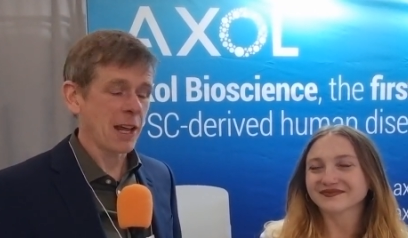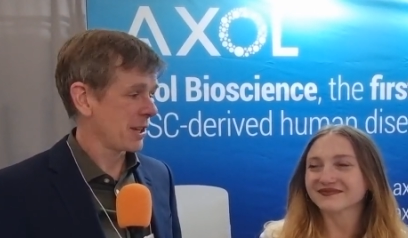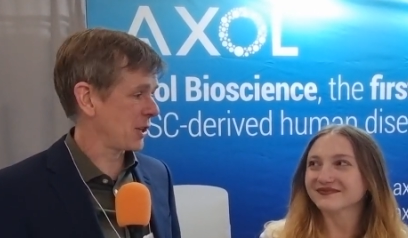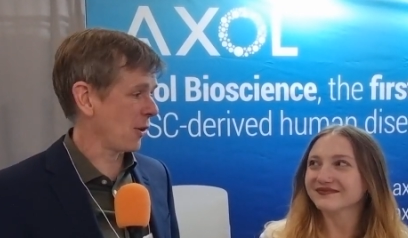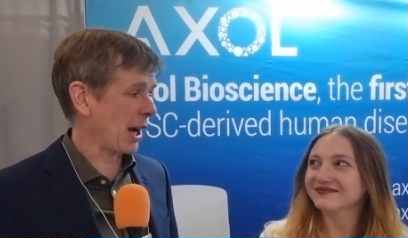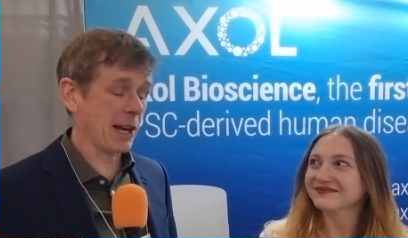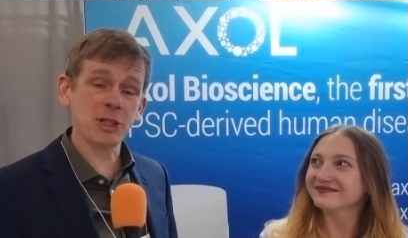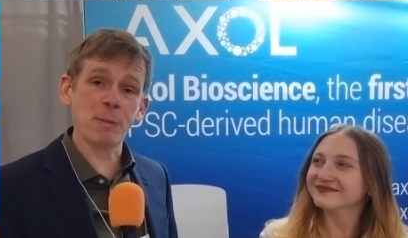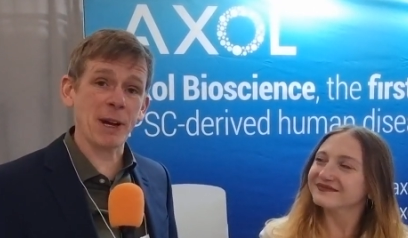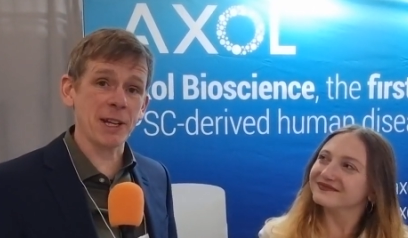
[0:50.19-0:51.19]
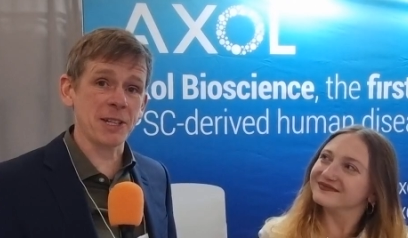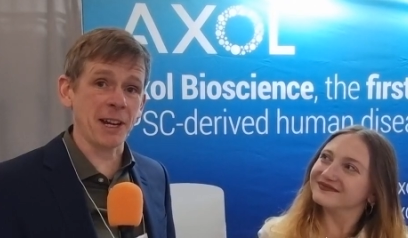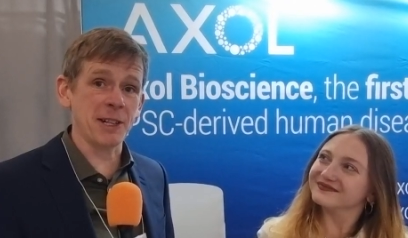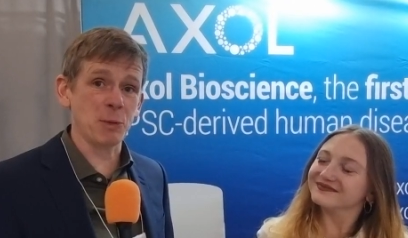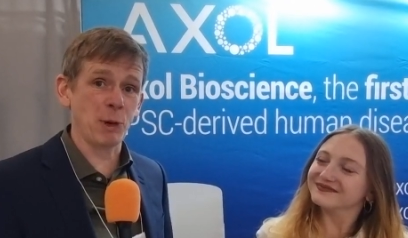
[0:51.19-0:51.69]
Speaker 1: So, Axol
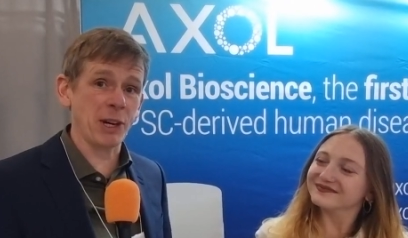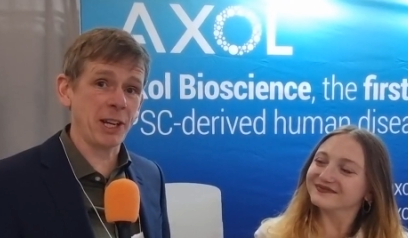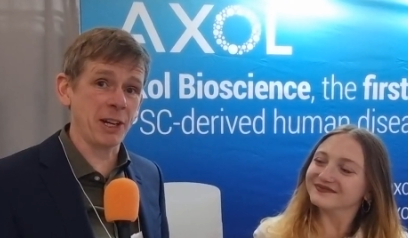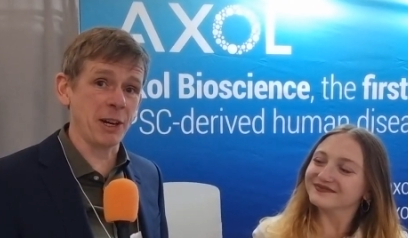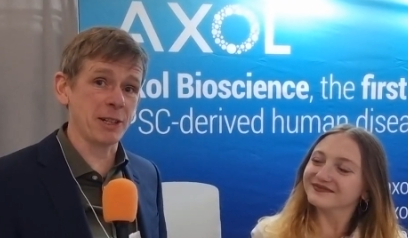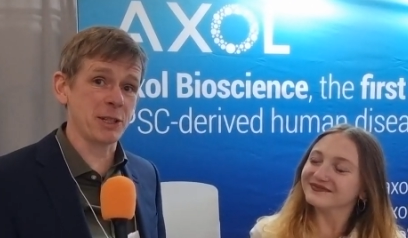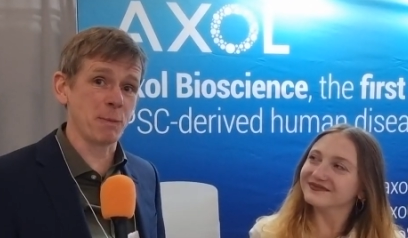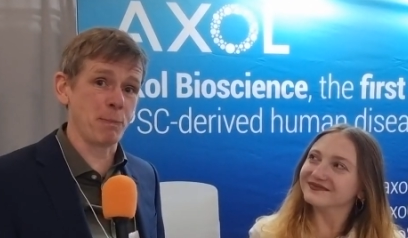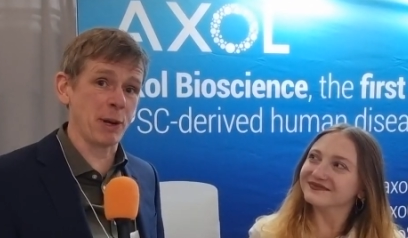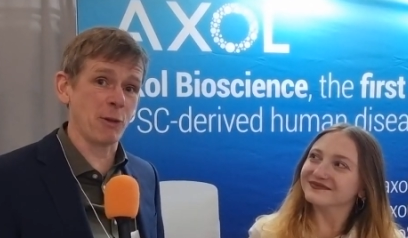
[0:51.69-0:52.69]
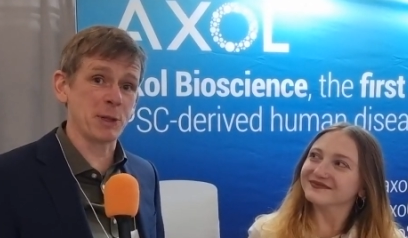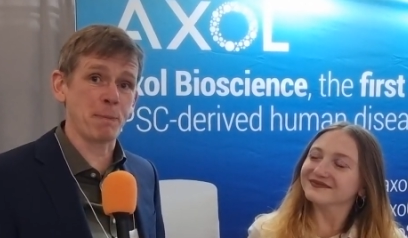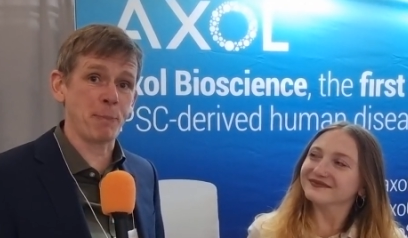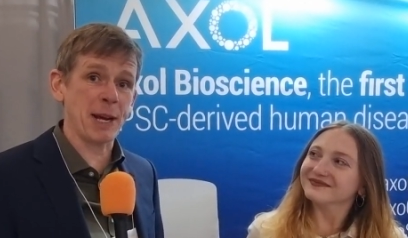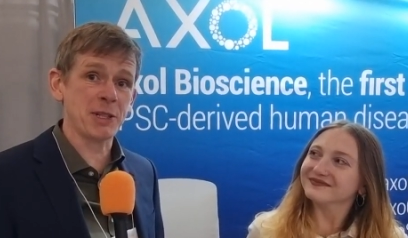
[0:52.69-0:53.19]
Bioscience, we're here to build
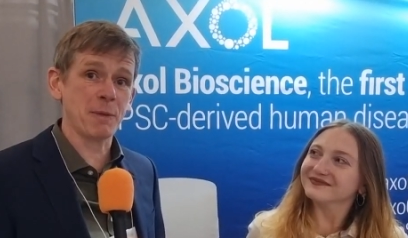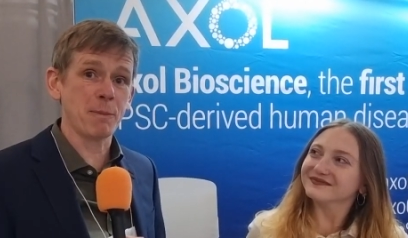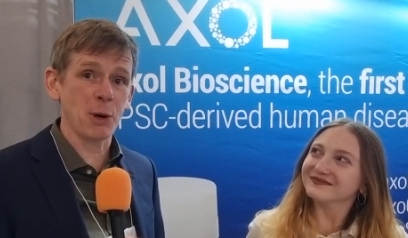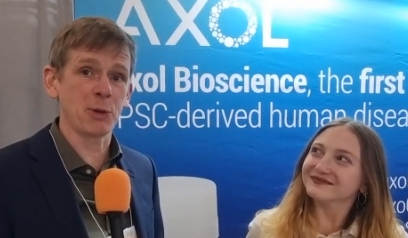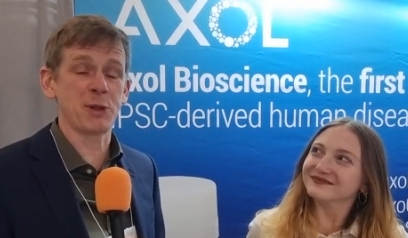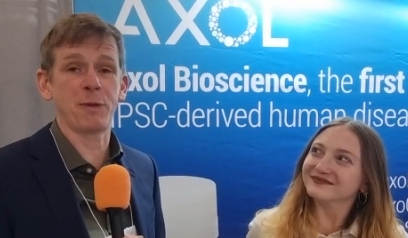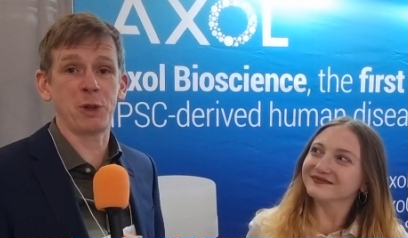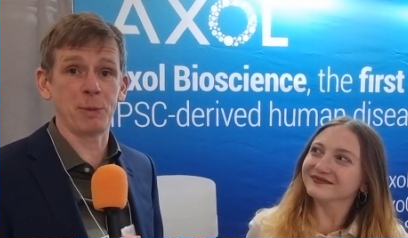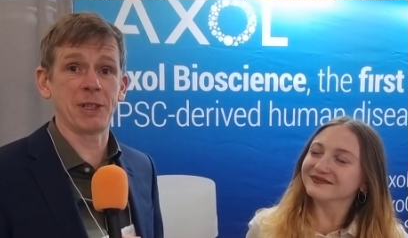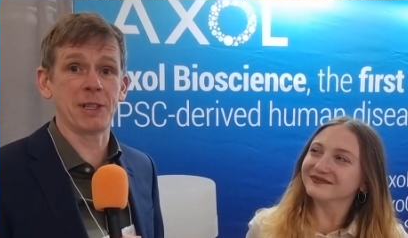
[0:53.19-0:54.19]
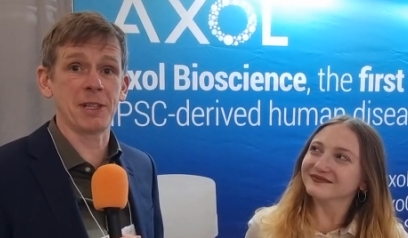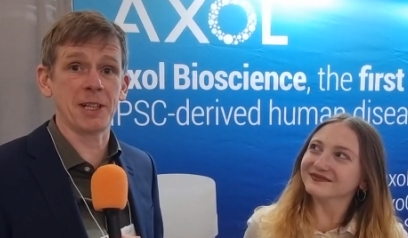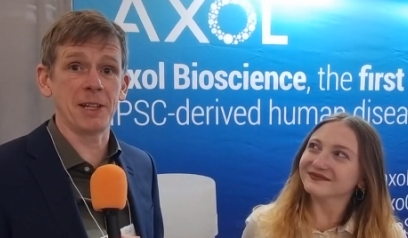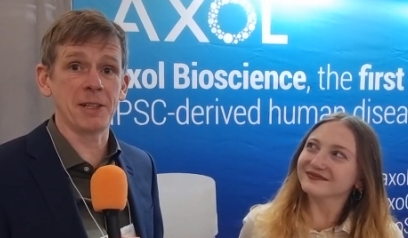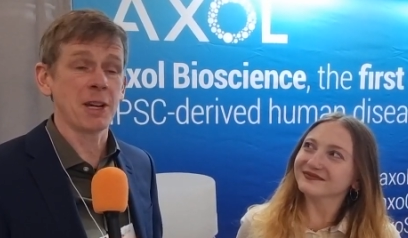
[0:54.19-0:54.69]
better models of human
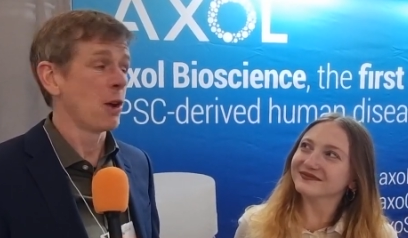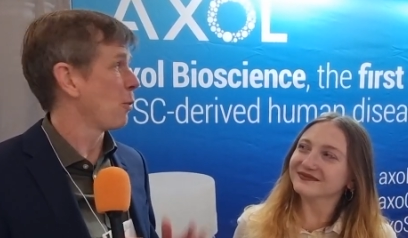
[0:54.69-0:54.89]
disease.